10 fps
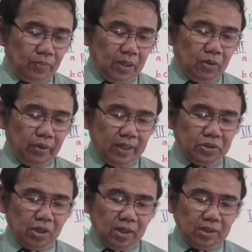The
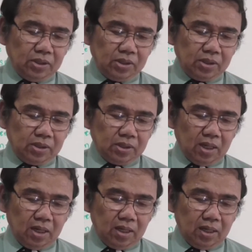correct charge
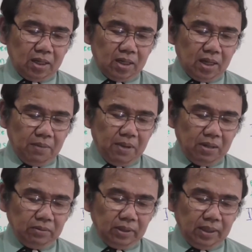
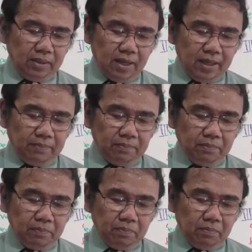amount and
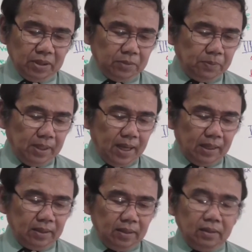type must be
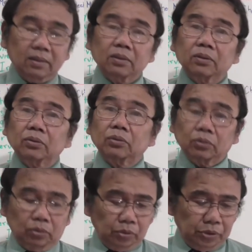added
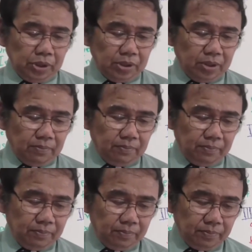to system.
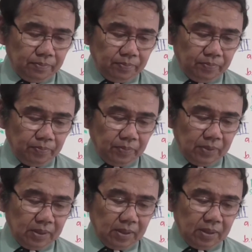
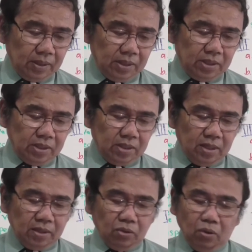This is
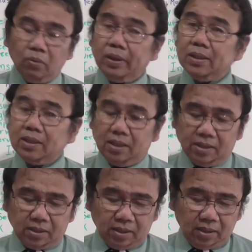not always
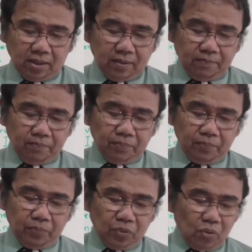easy
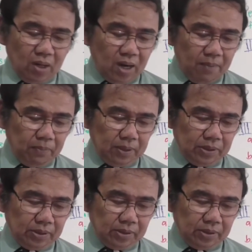to accomplish.